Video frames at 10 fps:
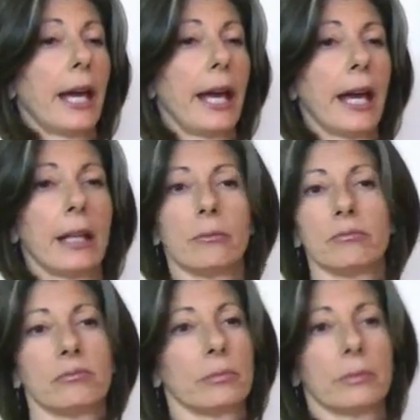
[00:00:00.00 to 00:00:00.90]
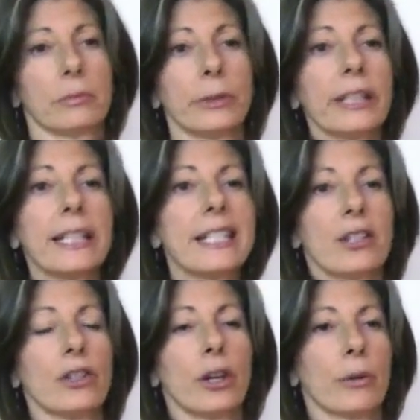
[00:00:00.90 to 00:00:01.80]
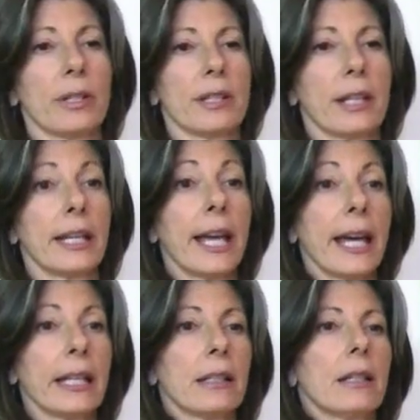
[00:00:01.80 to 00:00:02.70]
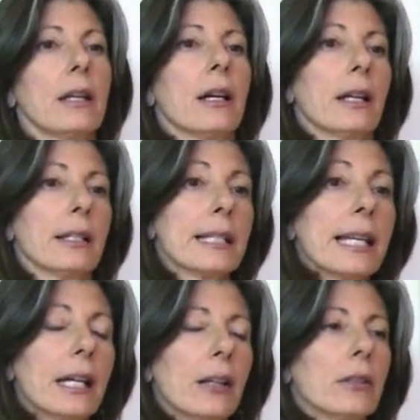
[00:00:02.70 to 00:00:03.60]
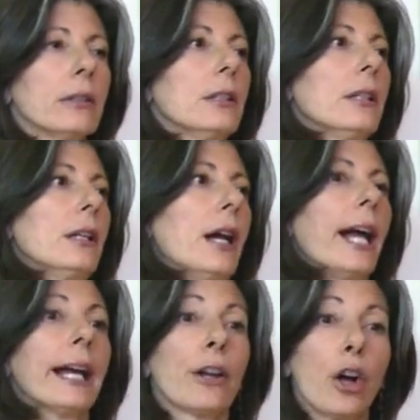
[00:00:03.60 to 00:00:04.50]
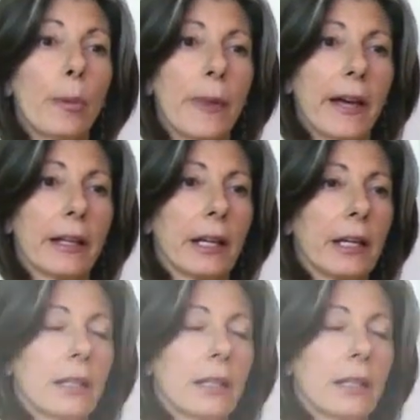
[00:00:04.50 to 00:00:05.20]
and really didn't notice it again until I got home that night.